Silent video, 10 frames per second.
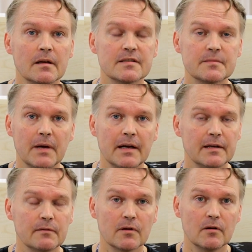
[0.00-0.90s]

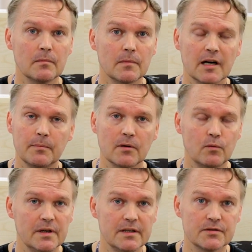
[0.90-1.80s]
spanning from a couple
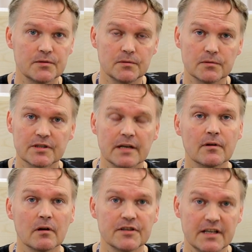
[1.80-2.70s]
of weeks to
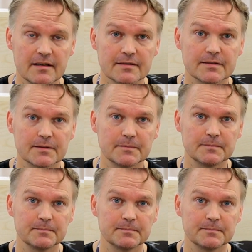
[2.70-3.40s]
several years.